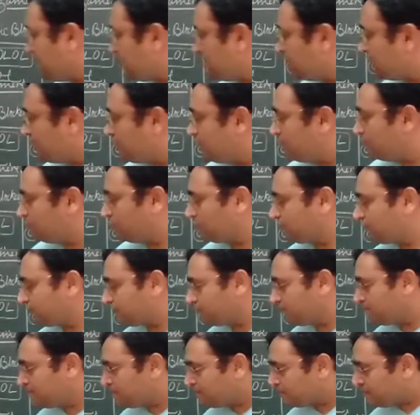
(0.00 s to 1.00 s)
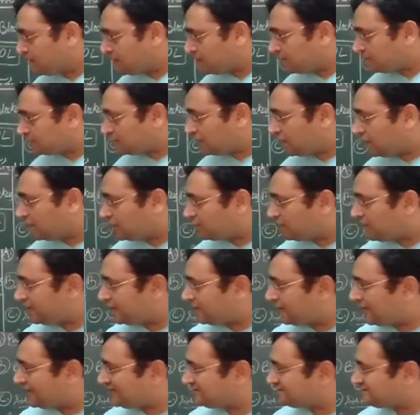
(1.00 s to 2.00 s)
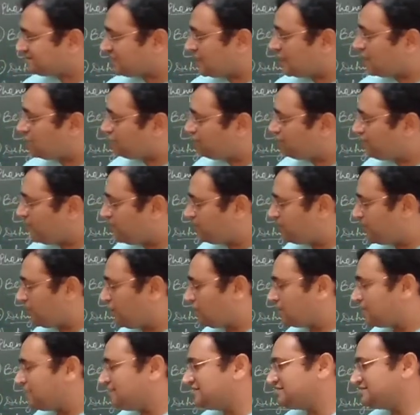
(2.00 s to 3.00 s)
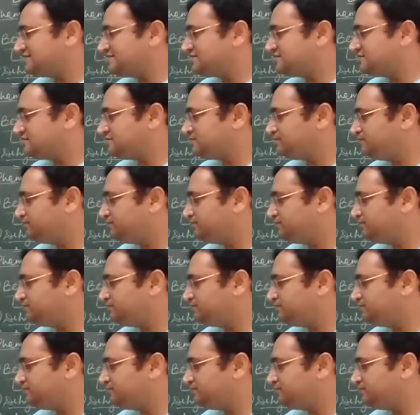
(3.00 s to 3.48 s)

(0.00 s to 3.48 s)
reduced. Third one is alpha blockers.